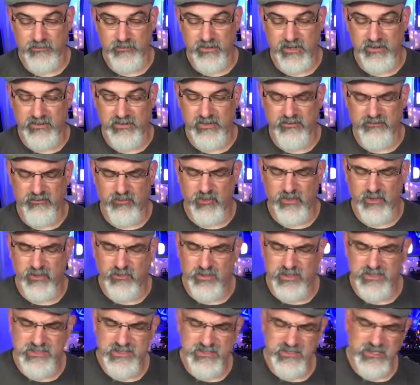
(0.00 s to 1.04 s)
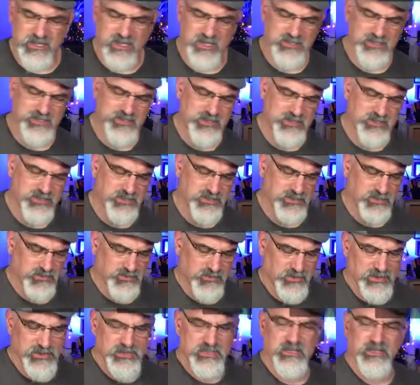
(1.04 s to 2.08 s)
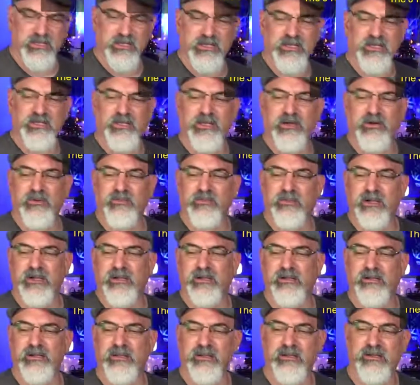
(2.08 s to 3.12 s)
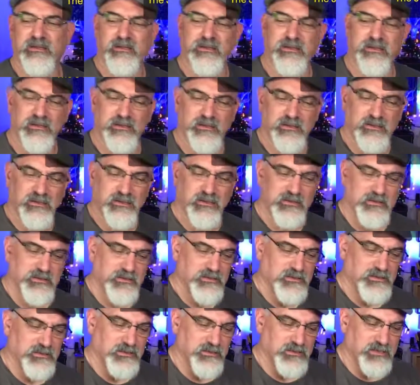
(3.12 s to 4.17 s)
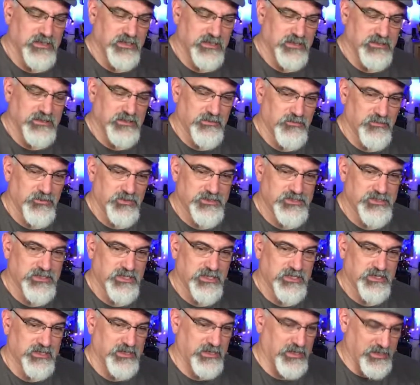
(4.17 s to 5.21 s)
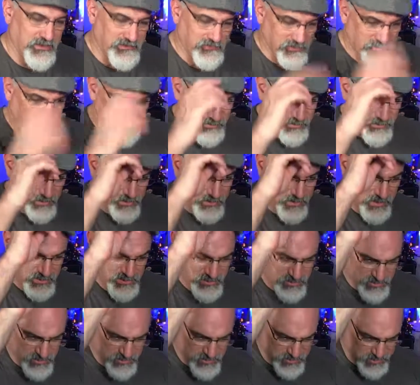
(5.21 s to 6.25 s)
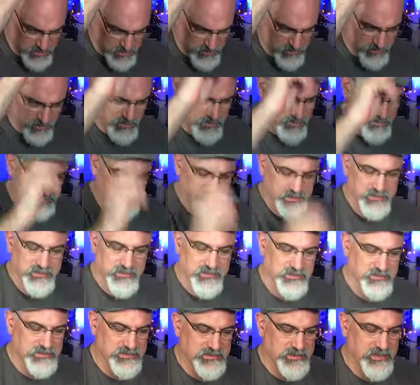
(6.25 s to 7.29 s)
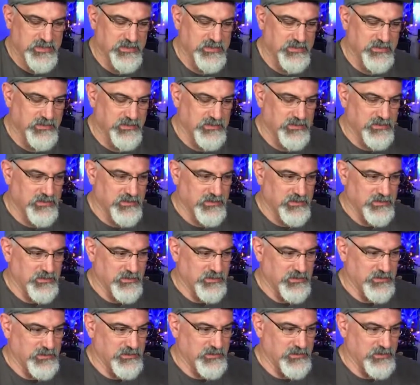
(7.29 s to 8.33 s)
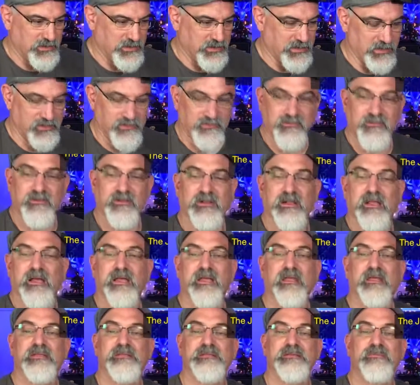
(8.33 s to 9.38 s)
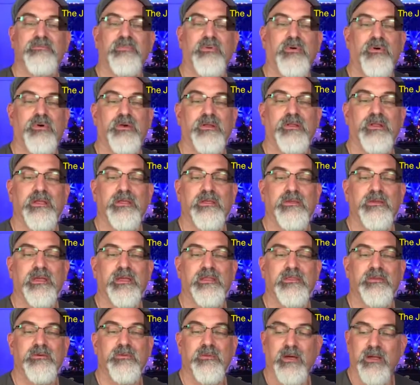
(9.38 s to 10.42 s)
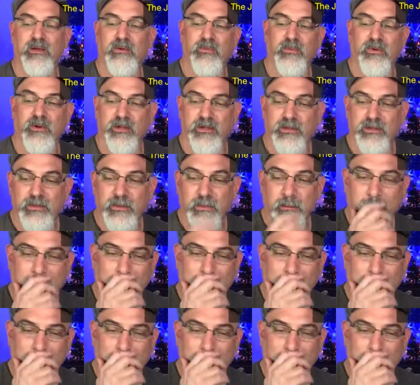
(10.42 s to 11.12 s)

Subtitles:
But I never really was into SGs until recently, and now I'm kind of like looking at them, wishing I could have one. But SGs are like one of those things that I kind of feel like it's important that you get the right one.